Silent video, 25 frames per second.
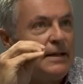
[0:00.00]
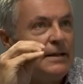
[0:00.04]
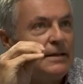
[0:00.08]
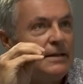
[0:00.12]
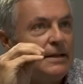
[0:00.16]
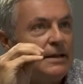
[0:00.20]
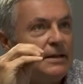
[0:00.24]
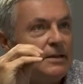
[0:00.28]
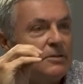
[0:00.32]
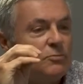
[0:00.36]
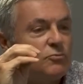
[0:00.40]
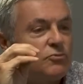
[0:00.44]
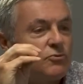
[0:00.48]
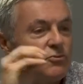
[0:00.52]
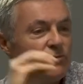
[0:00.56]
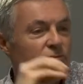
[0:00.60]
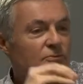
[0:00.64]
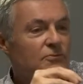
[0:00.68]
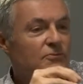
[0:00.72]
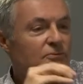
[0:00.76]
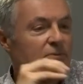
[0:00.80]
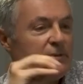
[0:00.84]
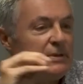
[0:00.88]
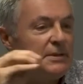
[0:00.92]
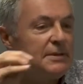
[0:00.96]
and
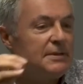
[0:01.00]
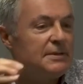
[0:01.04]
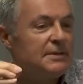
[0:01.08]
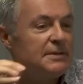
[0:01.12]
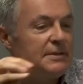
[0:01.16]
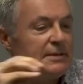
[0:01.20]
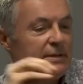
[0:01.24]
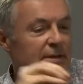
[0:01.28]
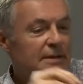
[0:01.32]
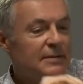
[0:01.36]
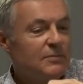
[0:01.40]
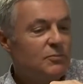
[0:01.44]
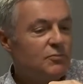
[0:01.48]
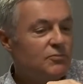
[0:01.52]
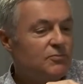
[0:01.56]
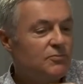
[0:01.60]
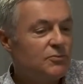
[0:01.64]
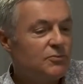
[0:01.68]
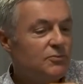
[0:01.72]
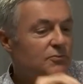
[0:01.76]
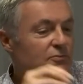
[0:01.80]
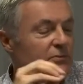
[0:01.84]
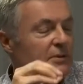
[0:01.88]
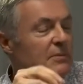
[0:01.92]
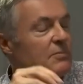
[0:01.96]
proof
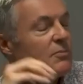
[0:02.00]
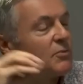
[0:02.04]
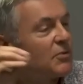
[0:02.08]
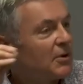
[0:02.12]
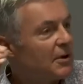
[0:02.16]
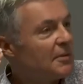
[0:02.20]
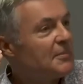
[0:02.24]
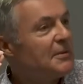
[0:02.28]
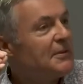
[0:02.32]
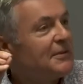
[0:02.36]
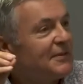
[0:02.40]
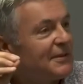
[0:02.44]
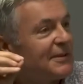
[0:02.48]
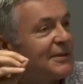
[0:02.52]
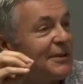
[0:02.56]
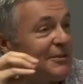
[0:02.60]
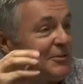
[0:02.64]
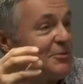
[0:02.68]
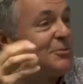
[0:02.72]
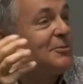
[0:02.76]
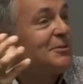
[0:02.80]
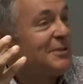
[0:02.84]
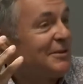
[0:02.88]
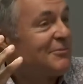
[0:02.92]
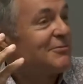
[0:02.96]
and promise are
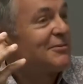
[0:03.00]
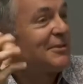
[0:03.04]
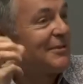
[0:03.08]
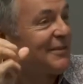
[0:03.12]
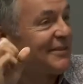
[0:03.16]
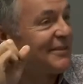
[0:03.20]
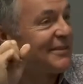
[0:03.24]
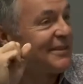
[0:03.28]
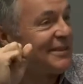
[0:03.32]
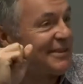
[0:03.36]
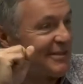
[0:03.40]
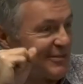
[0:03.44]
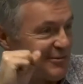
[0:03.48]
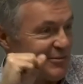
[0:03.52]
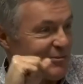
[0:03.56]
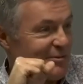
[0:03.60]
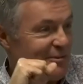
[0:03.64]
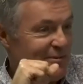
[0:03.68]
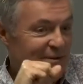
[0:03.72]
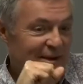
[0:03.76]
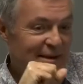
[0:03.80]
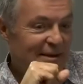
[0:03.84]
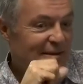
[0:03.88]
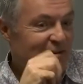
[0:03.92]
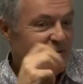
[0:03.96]
two different things
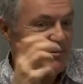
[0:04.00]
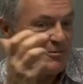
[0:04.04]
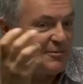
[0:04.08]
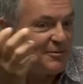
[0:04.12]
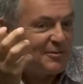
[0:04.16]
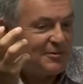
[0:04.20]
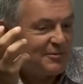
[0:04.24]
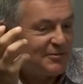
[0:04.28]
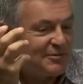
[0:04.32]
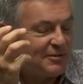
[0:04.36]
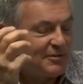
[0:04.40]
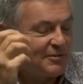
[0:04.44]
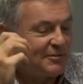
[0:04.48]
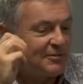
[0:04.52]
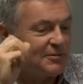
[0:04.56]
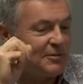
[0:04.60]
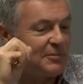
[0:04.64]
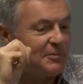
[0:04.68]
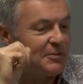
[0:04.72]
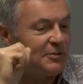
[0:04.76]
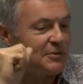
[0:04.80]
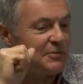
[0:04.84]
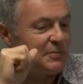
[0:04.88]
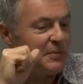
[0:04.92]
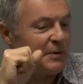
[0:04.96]
for
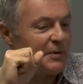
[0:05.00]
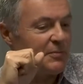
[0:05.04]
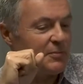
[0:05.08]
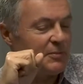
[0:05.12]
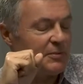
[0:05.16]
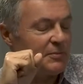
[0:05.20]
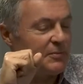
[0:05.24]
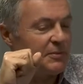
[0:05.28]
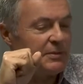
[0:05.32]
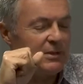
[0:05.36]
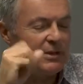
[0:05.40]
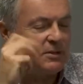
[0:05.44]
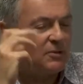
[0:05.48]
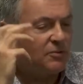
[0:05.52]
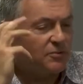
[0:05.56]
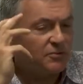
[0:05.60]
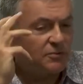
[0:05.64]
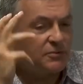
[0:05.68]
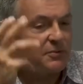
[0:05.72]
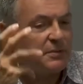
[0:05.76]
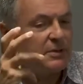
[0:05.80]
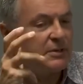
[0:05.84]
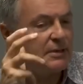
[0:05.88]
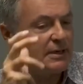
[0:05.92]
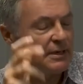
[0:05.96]
most people. But they
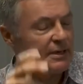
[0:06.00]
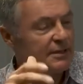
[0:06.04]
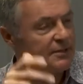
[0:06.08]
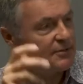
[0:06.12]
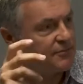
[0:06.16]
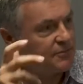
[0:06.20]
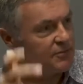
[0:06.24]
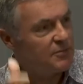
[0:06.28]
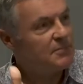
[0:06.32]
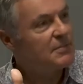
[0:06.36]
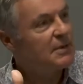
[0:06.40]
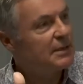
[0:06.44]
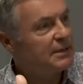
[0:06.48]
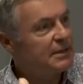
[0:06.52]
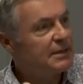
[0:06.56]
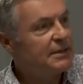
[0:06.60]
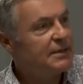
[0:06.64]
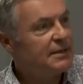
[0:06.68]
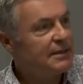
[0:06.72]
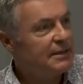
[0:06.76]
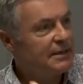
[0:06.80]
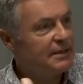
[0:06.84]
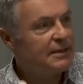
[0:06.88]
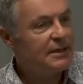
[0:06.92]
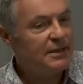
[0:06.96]
don't realize for
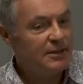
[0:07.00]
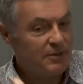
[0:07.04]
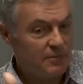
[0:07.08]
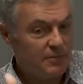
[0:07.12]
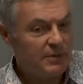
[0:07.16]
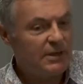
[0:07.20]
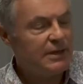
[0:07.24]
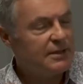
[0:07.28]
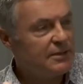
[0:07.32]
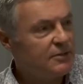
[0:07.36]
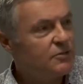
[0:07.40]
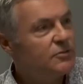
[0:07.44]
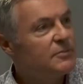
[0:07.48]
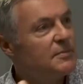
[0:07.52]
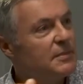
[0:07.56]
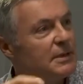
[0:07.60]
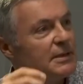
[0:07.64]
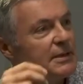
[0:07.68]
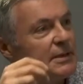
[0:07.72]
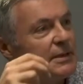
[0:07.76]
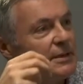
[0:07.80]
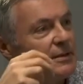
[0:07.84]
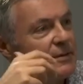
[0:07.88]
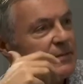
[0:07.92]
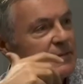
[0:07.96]
money it applies to
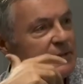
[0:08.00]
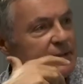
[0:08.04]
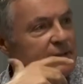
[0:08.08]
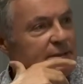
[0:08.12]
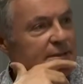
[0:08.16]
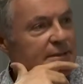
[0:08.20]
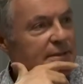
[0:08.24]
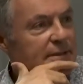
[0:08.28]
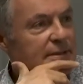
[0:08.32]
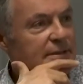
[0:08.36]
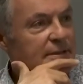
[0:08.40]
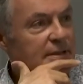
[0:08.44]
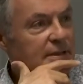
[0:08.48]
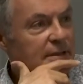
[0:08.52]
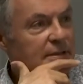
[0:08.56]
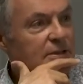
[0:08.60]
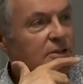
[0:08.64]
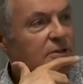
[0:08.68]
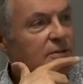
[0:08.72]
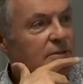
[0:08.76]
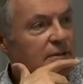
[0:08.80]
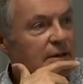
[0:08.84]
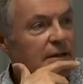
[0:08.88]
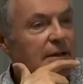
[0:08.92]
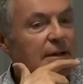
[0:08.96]
money. This
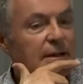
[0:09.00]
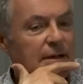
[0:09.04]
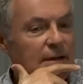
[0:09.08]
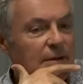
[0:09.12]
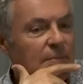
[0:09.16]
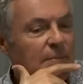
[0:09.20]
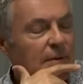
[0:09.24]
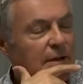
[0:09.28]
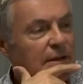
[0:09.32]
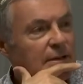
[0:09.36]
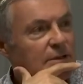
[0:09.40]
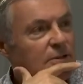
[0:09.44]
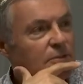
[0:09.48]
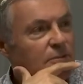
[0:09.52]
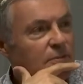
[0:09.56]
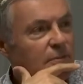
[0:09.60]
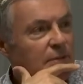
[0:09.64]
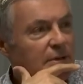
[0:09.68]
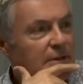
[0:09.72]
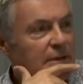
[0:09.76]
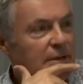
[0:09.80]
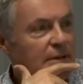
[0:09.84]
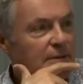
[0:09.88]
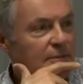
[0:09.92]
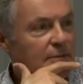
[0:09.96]
distinction applies to
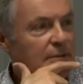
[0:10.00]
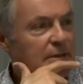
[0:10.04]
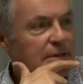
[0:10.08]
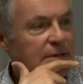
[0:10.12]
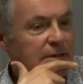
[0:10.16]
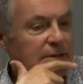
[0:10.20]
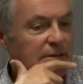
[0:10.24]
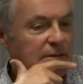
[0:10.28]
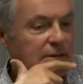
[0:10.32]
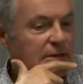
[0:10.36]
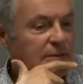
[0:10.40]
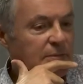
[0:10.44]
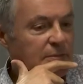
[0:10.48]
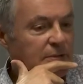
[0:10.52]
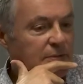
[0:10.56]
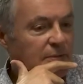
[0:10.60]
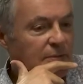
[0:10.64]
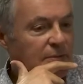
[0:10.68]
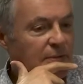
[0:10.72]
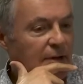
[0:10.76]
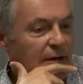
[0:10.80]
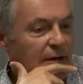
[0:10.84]
money when it comes